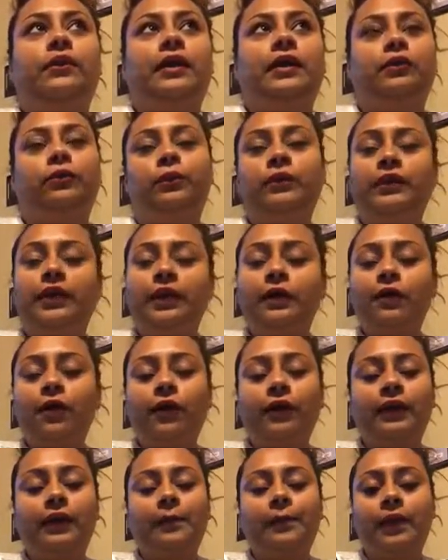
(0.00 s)
That's what they
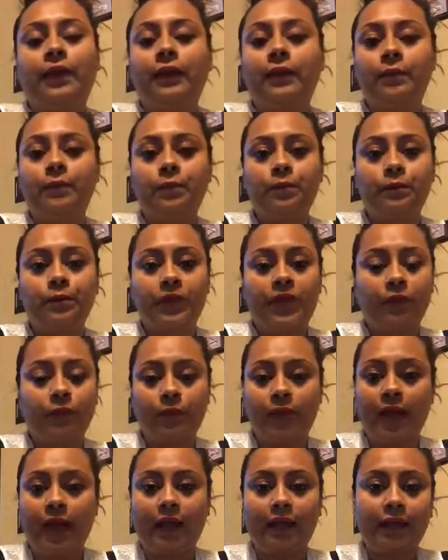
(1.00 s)
called it. But in
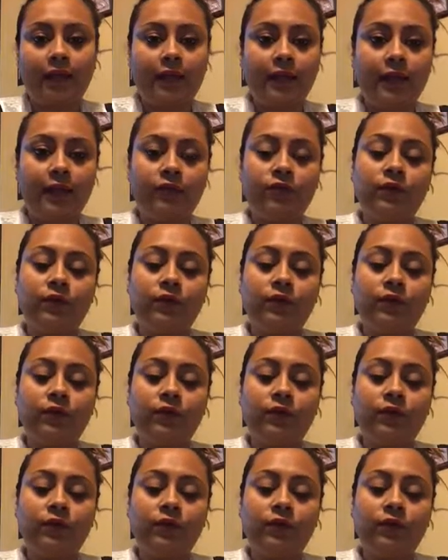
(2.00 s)
reality,